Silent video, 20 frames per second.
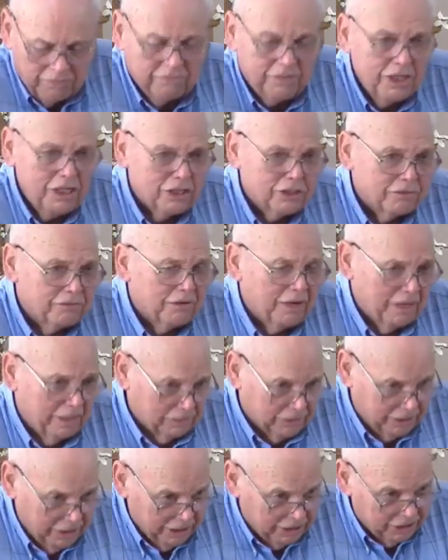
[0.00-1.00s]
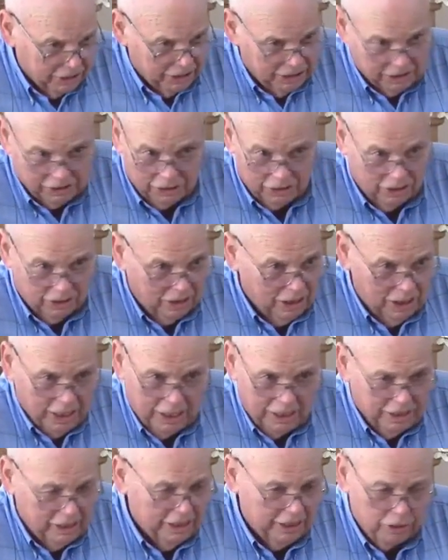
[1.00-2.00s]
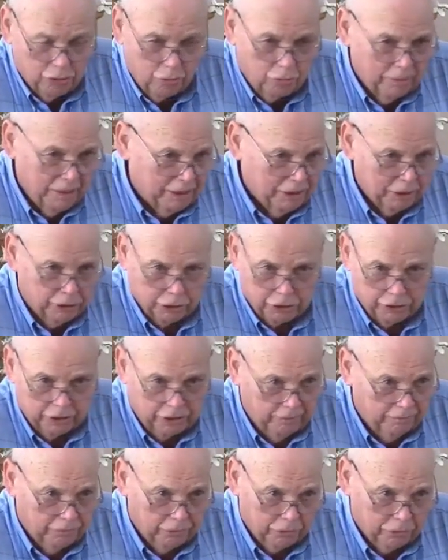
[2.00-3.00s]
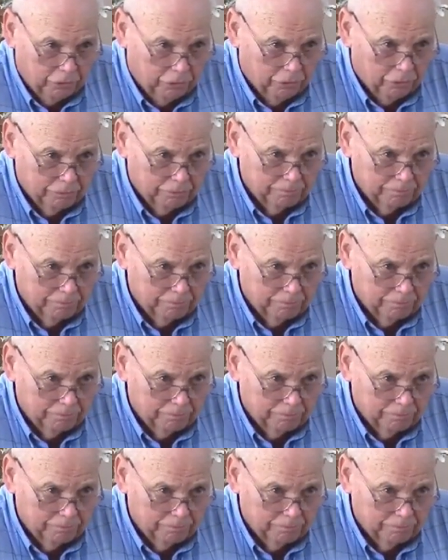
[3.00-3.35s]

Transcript: Ephesians 5, 6 says, let no man deceive you.